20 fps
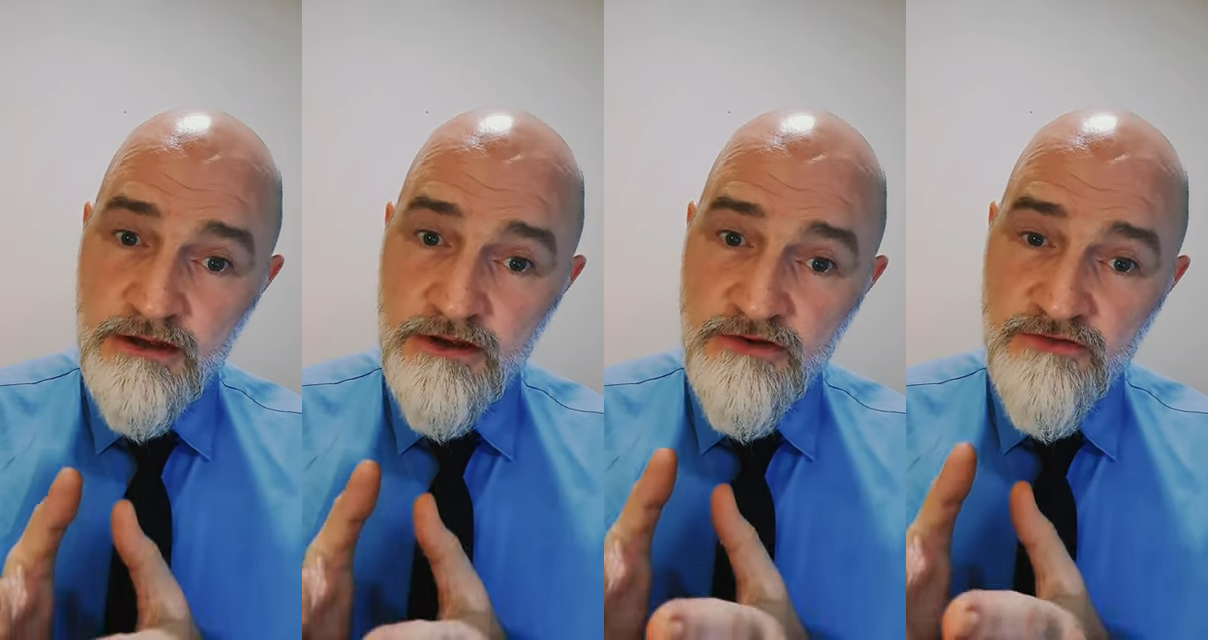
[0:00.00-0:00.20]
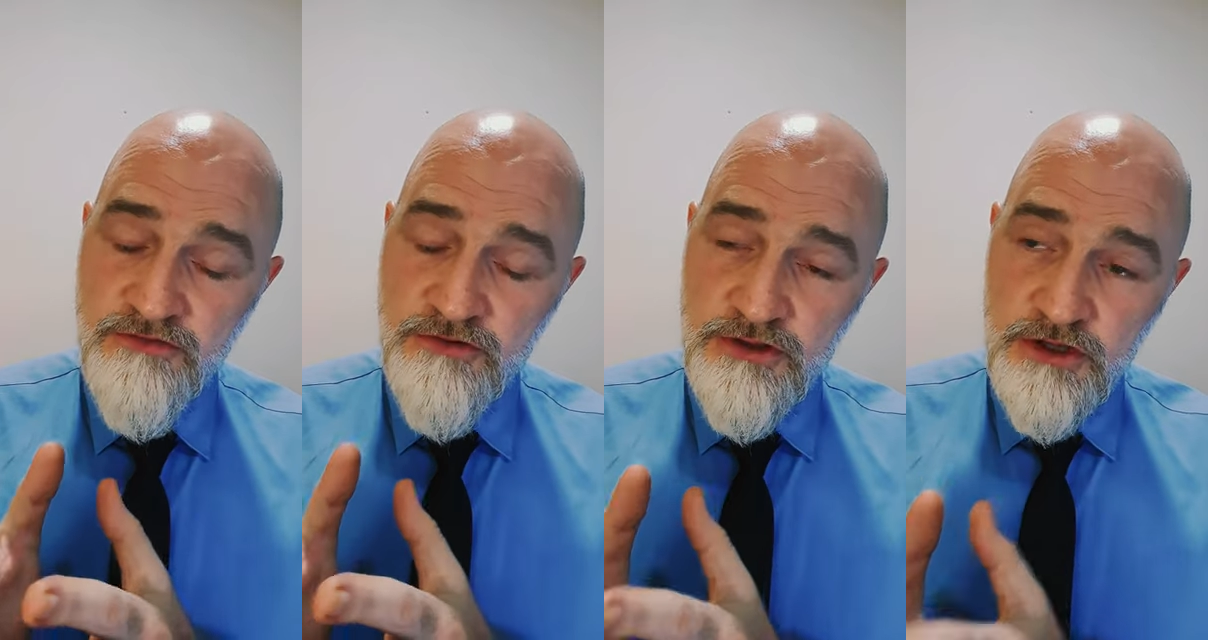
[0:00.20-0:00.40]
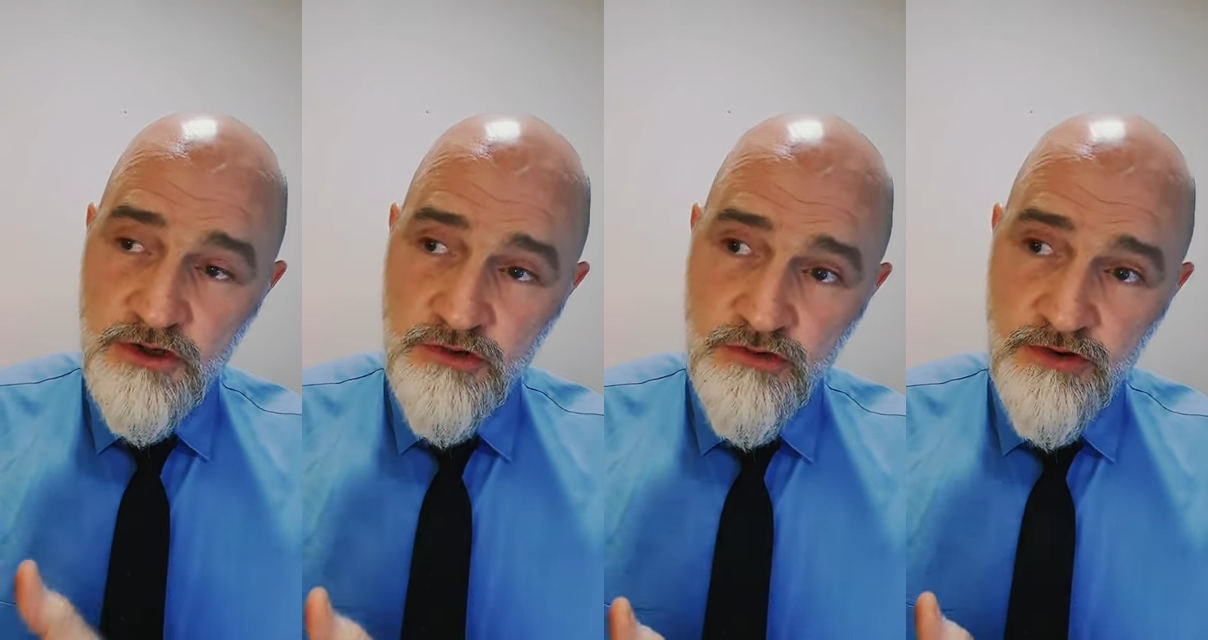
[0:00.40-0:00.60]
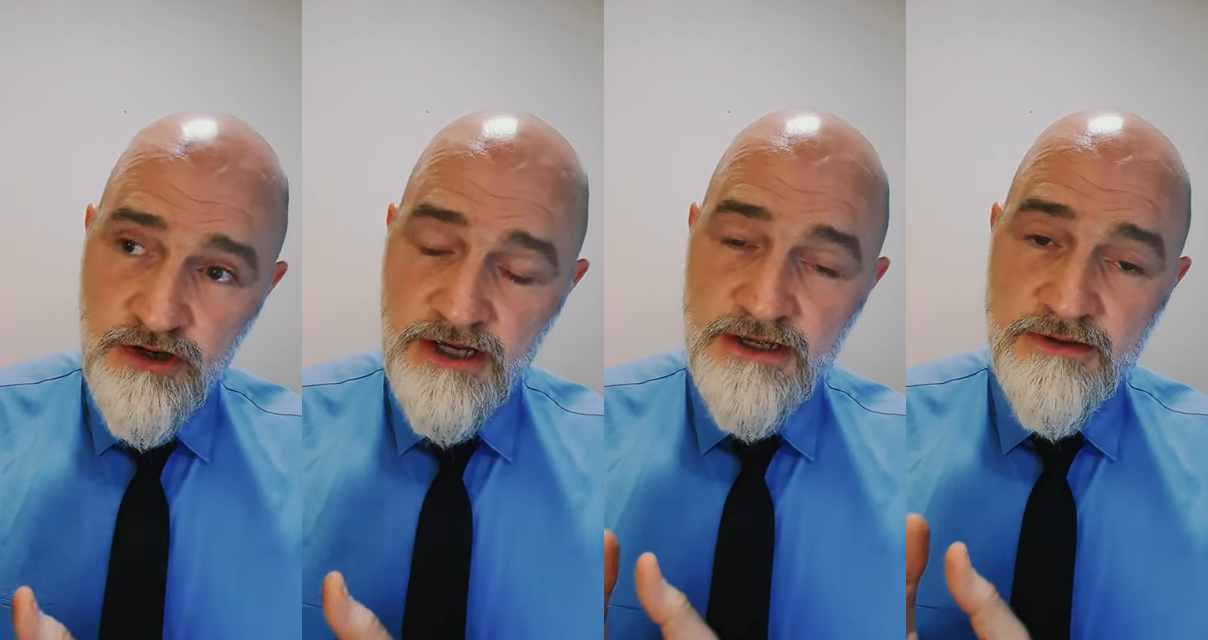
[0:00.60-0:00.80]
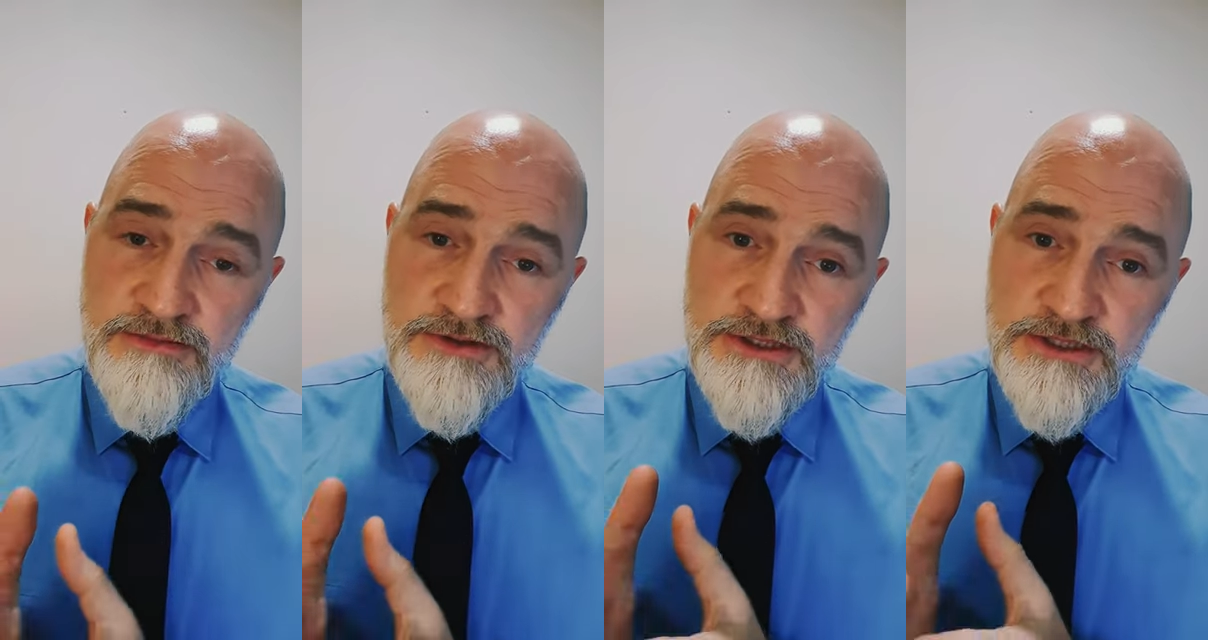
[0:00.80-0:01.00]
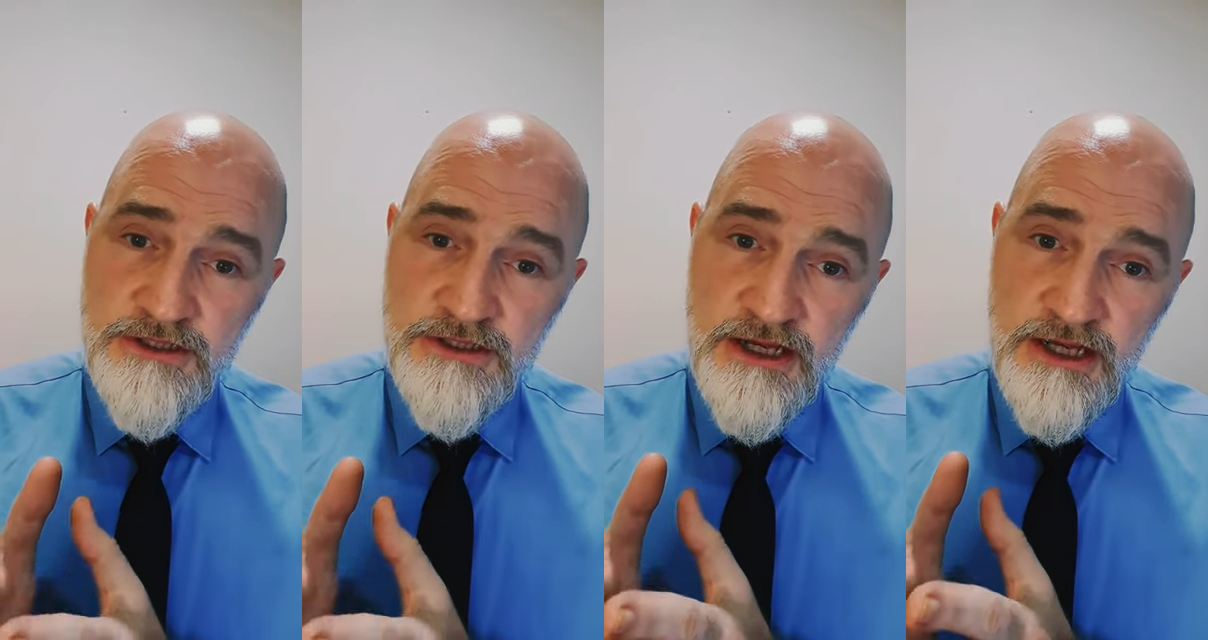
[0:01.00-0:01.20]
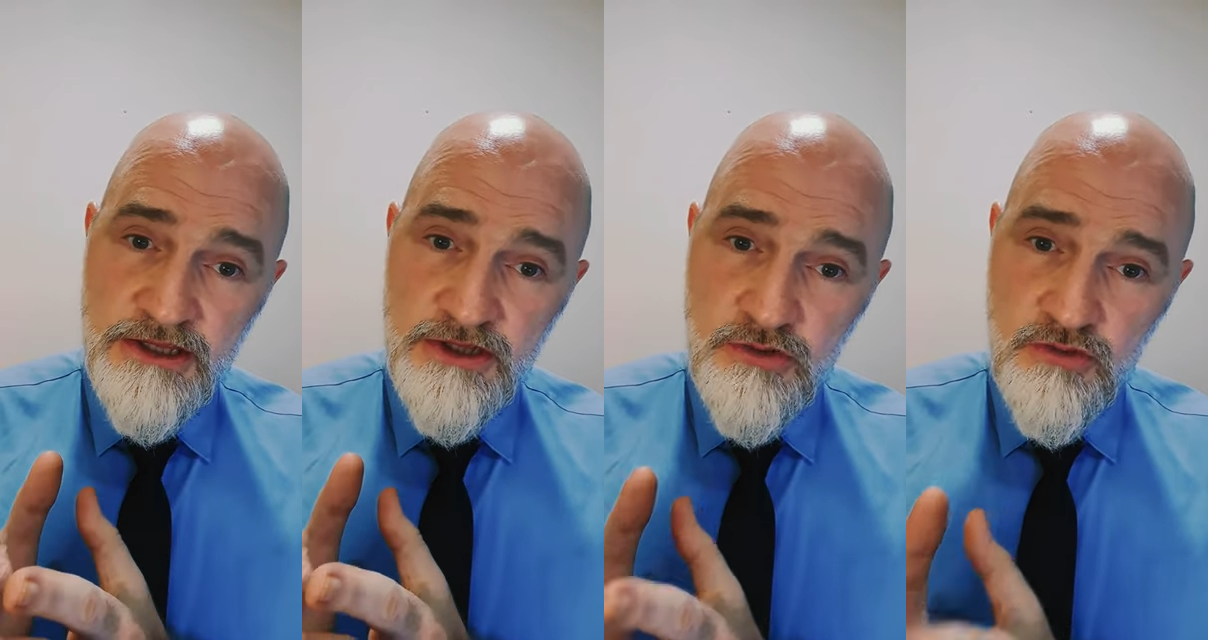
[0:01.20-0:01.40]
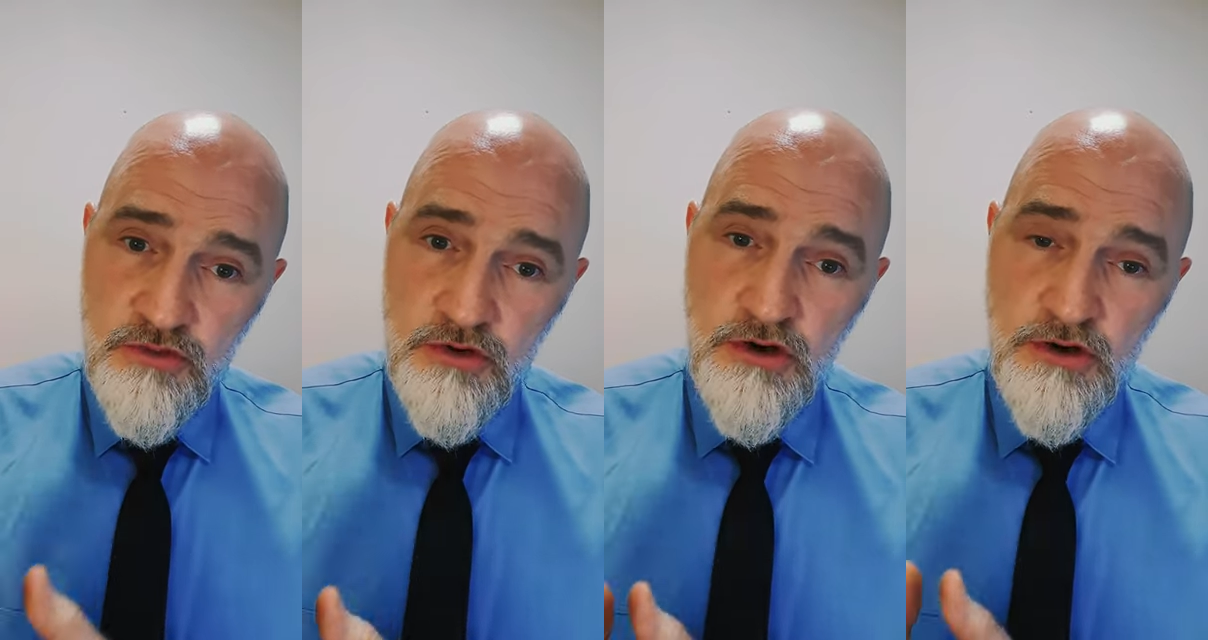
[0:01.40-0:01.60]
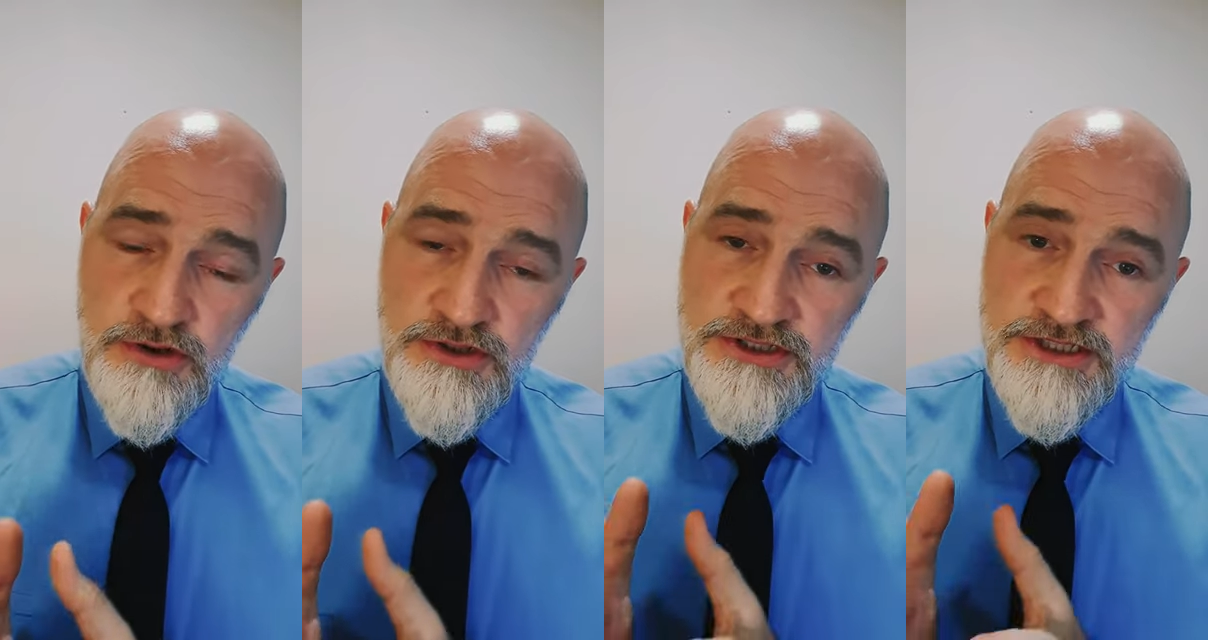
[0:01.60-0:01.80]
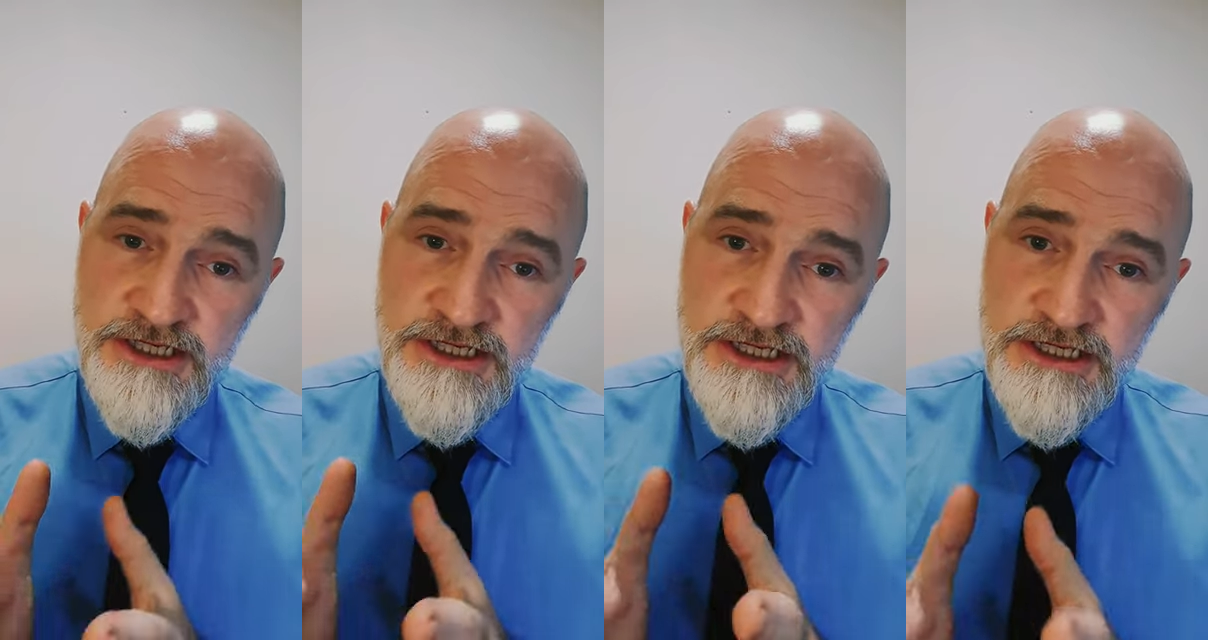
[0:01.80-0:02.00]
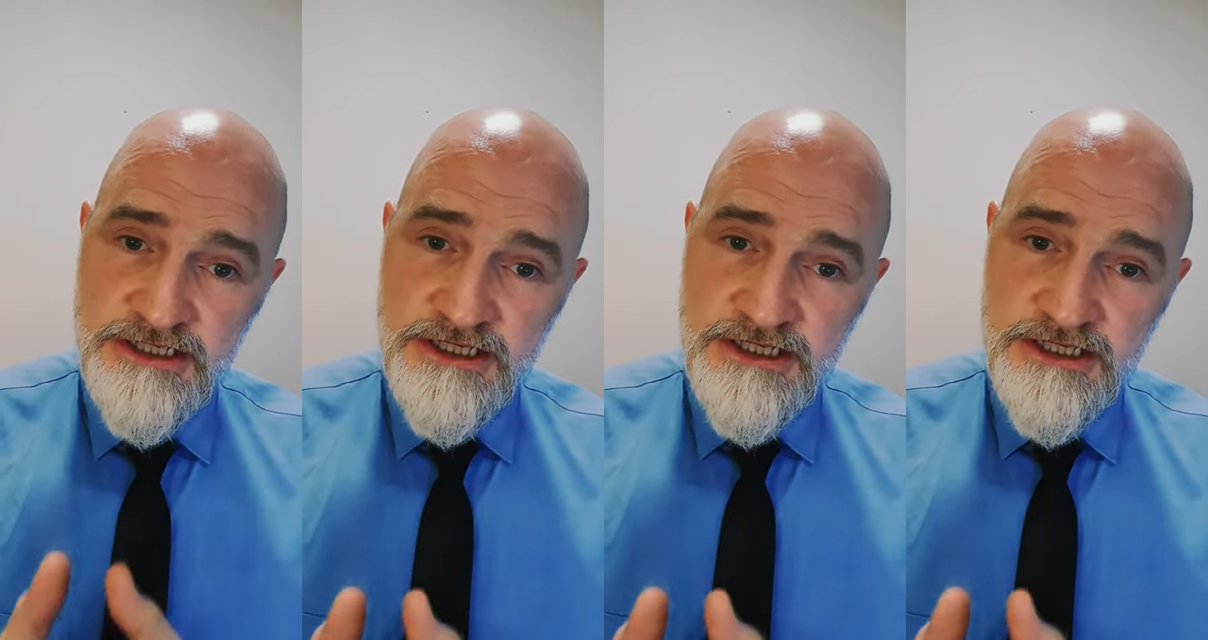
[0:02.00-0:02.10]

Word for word: for the crimes and the wrongs that he